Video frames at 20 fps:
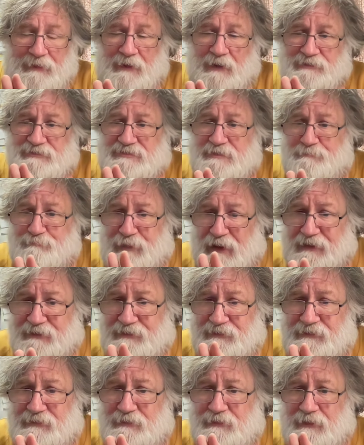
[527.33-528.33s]
Hunter
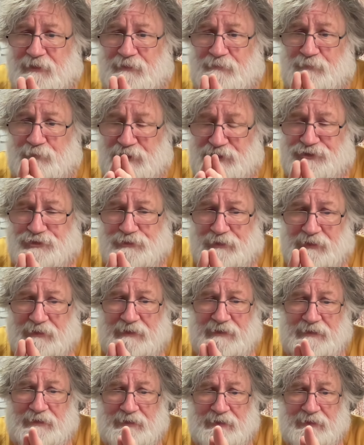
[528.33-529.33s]
Biden
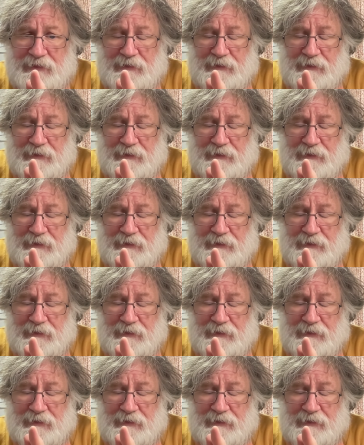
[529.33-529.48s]
originally